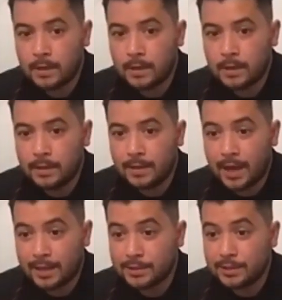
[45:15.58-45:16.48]
in
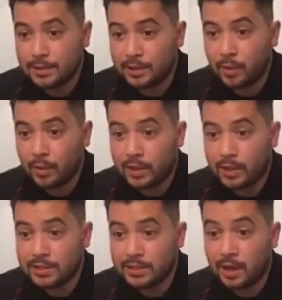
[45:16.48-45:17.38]
answer to your
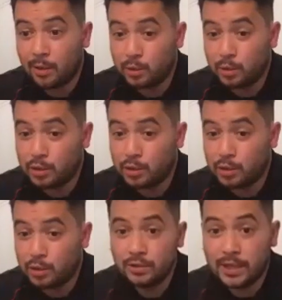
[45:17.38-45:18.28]
question, I will try not
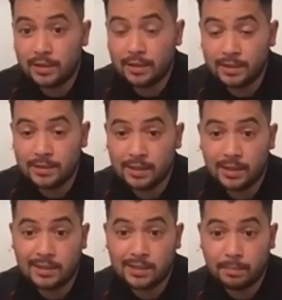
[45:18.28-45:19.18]
to use anything until it
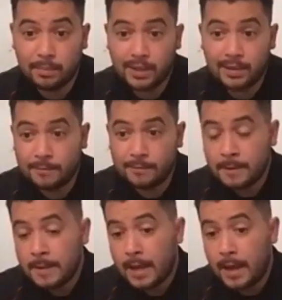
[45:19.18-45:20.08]
gets competitive,
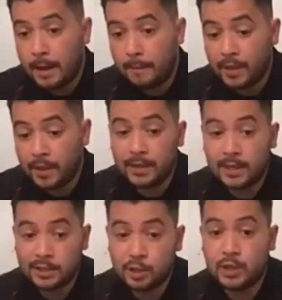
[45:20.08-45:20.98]

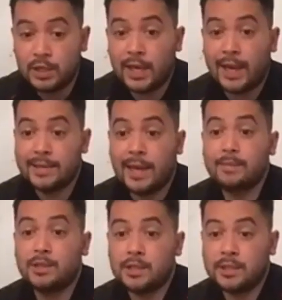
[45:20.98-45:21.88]
unless you need
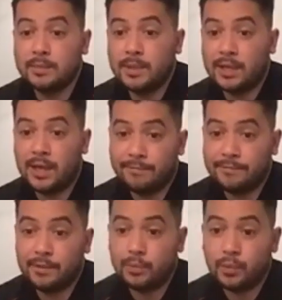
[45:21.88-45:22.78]
K-tape just to be
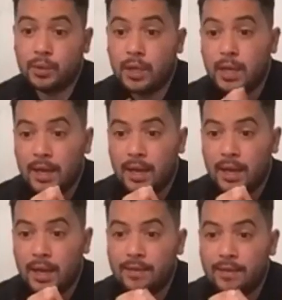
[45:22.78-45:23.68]
comfortable, and
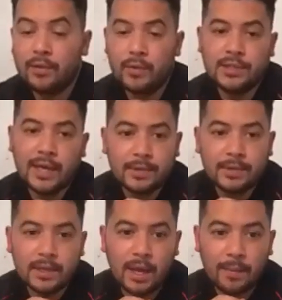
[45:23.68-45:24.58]
then rigid tape
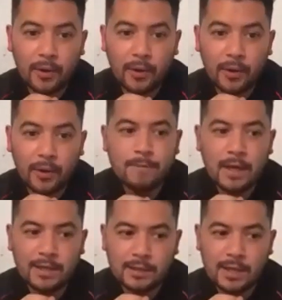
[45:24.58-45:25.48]
to come on
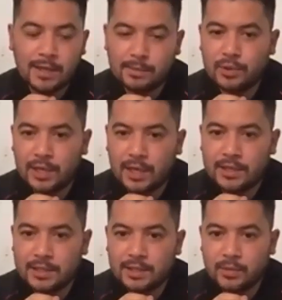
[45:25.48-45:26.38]
as a
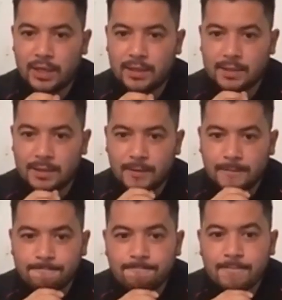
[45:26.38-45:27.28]
protection as we get into
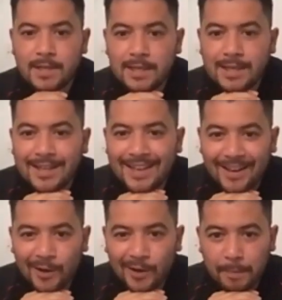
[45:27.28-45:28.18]
the
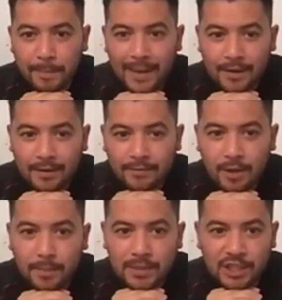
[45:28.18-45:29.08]
chaotic battle of
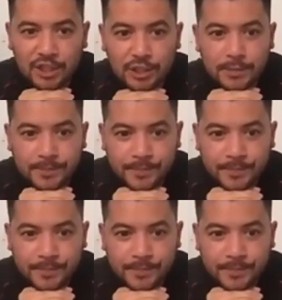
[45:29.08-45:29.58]
competition.